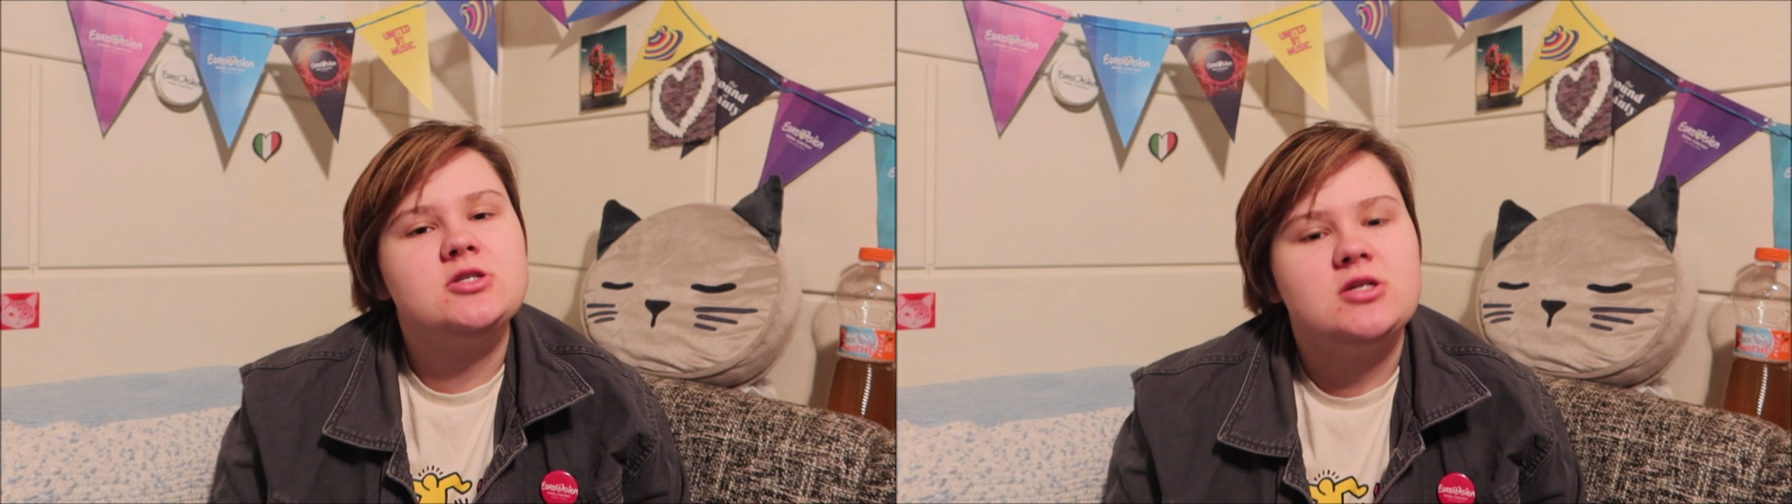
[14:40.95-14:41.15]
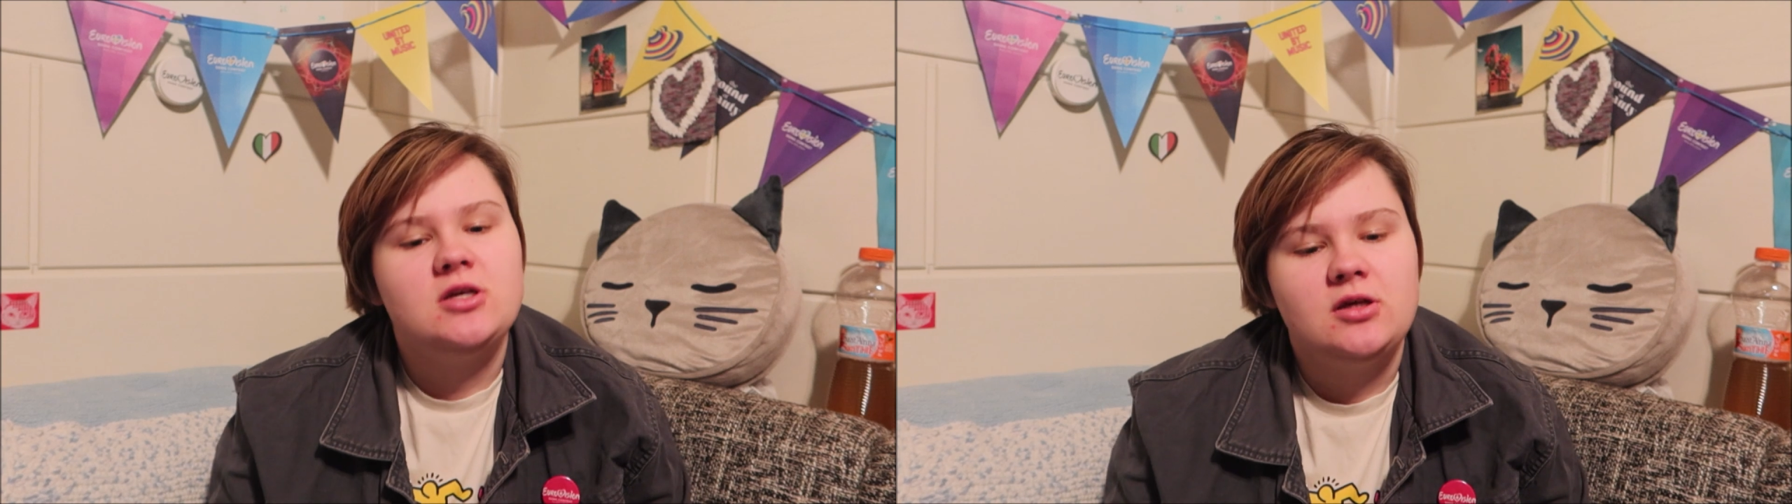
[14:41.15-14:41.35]

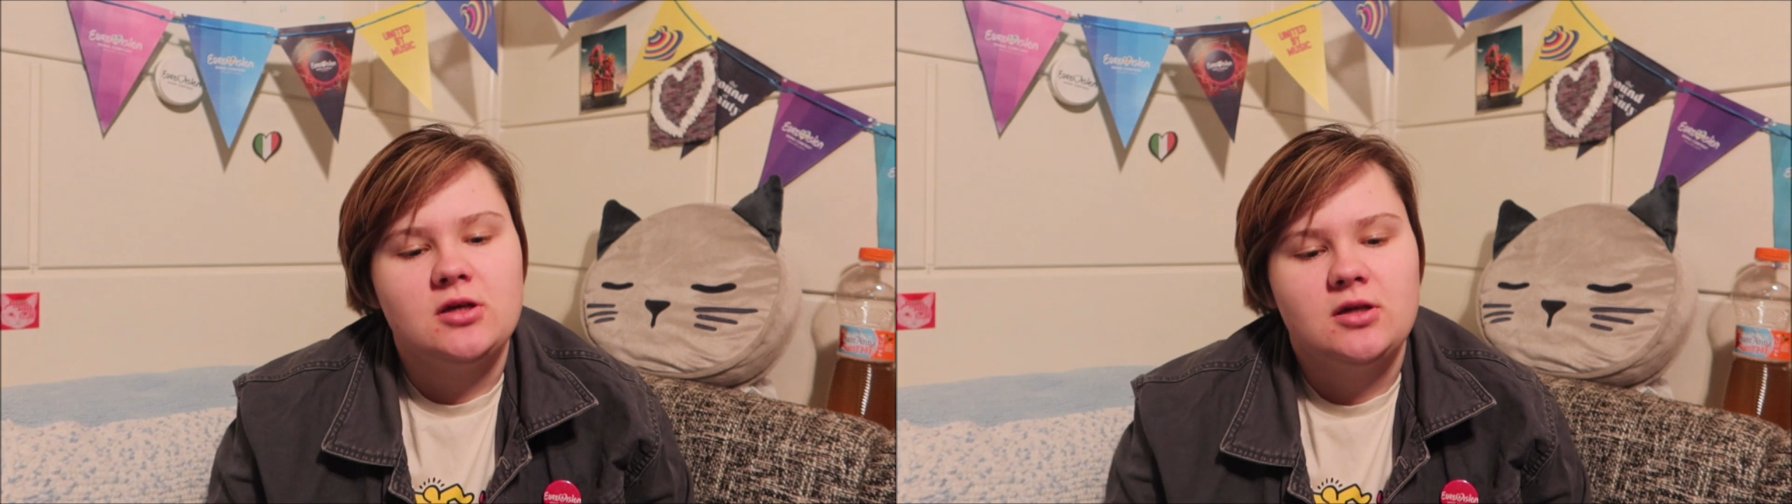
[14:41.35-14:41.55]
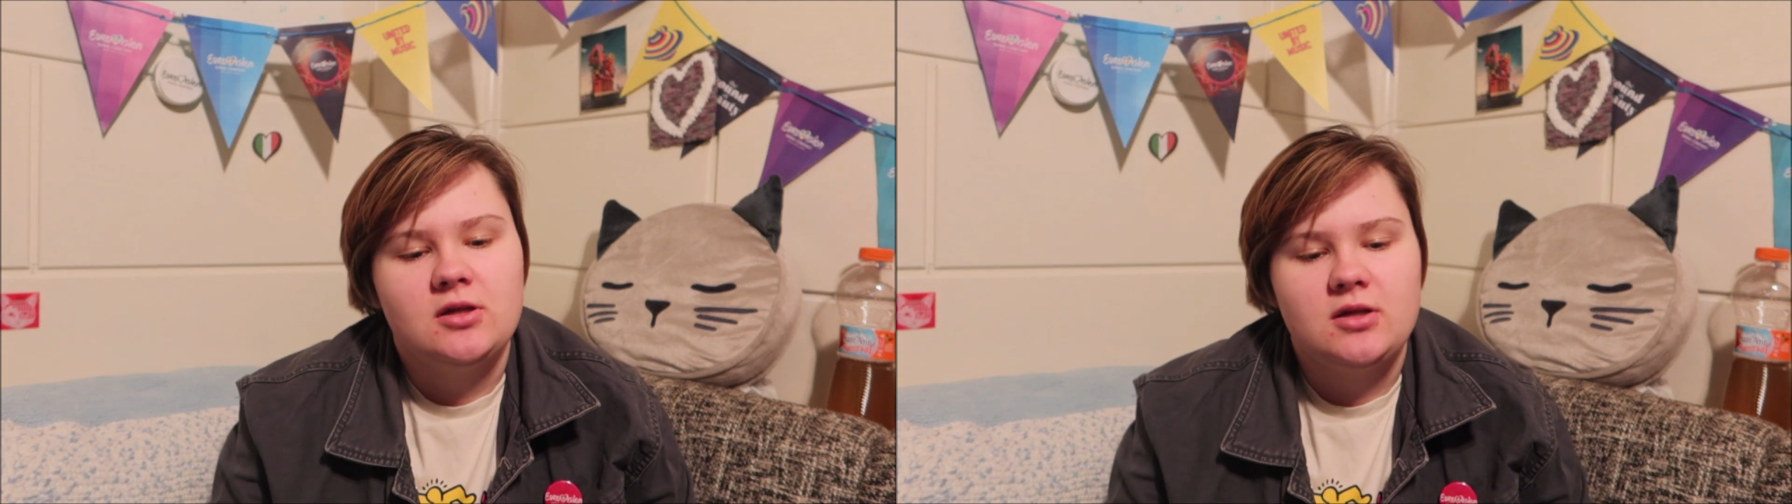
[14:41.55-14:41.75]

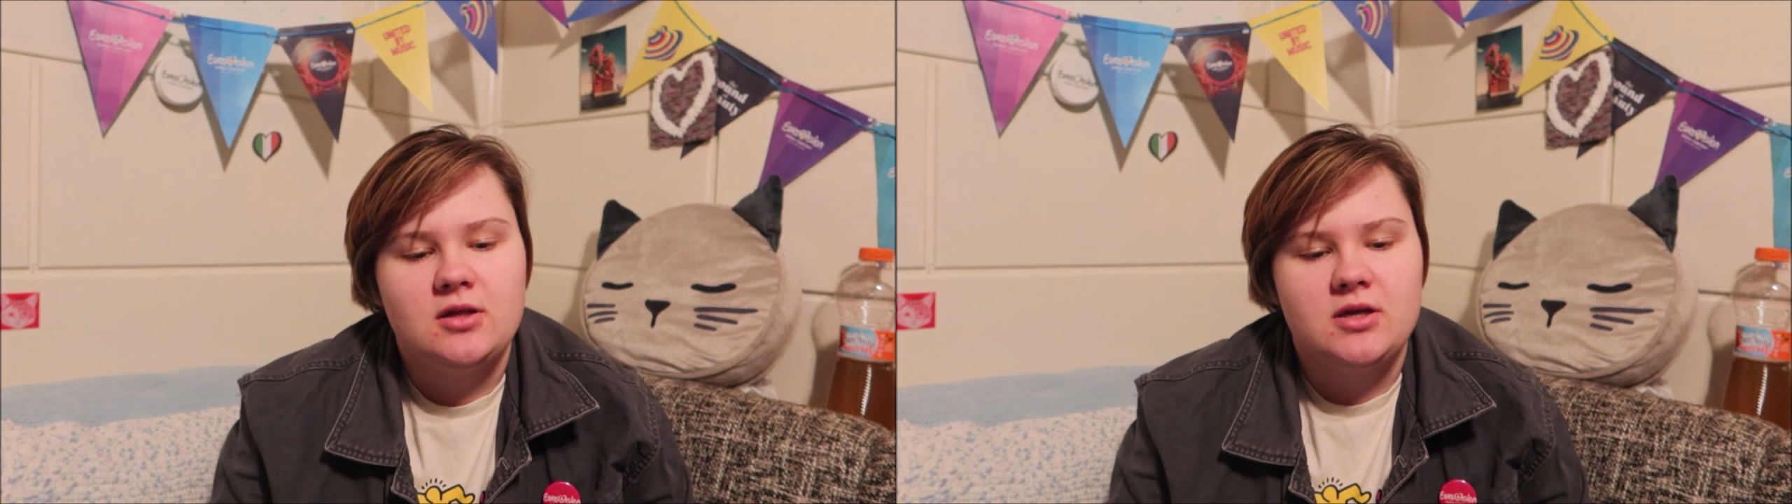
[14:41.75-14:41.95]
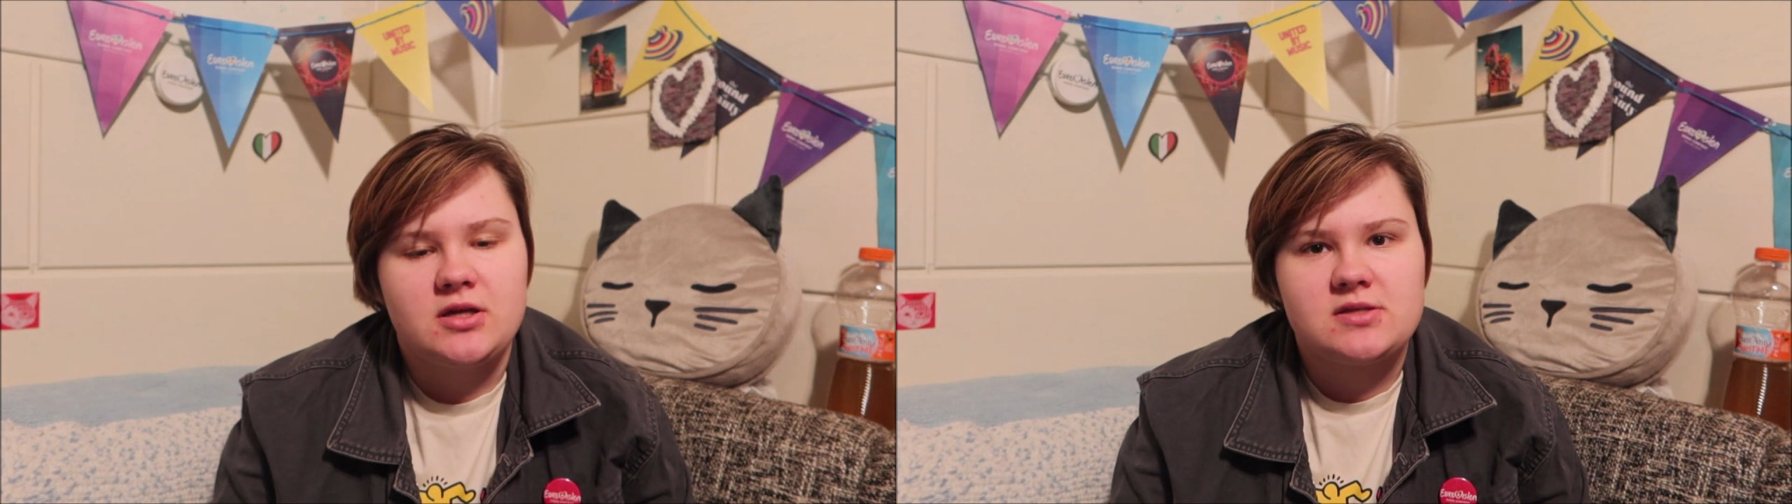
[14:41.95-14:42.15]
She
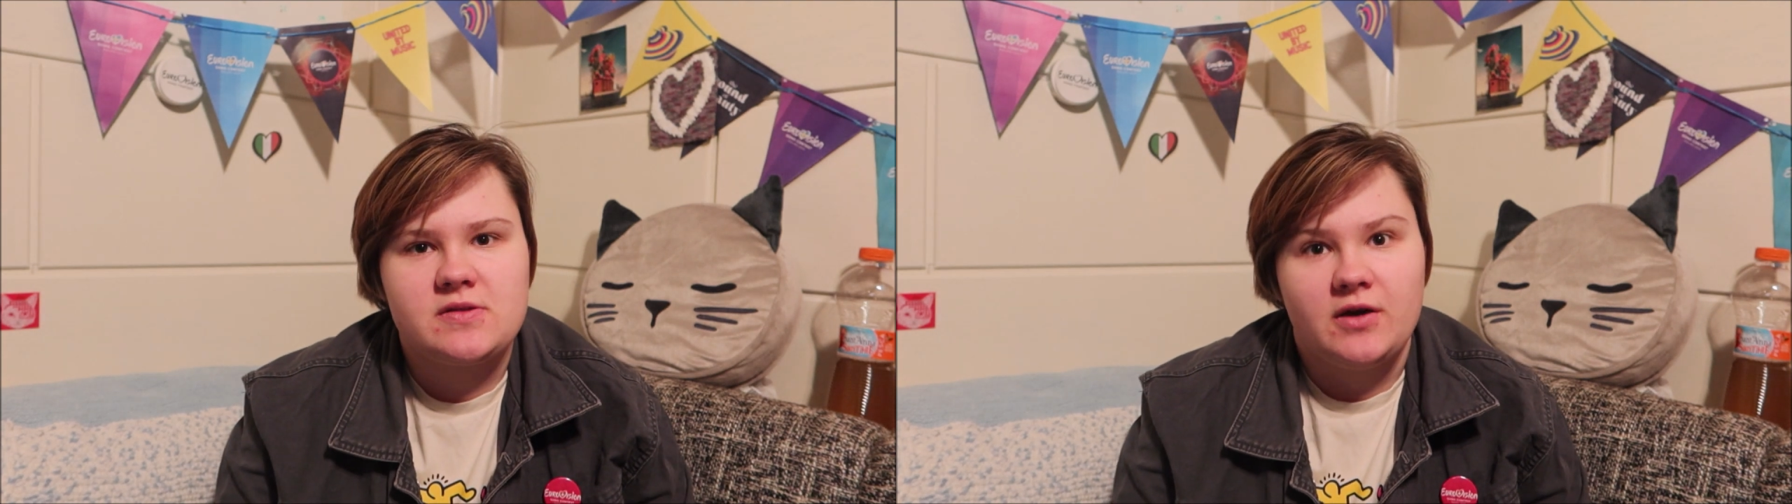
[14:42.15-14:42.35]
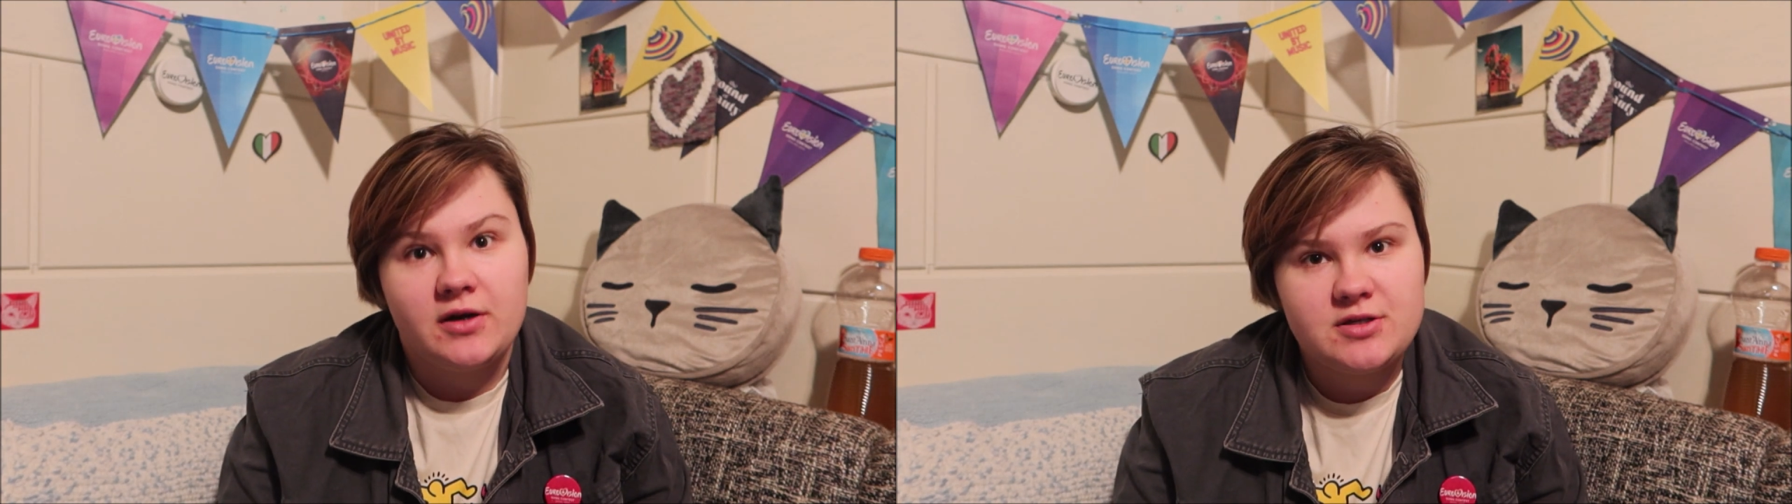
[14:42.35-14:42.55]
is
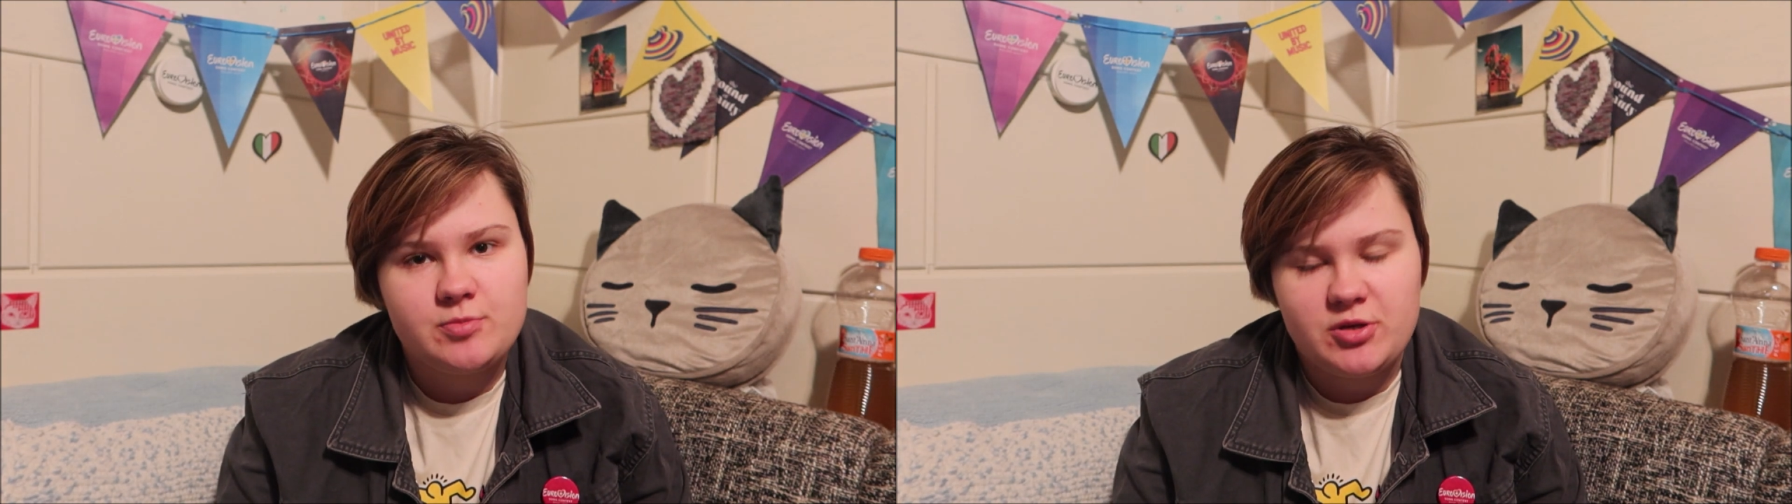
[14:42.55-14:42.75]
the youngest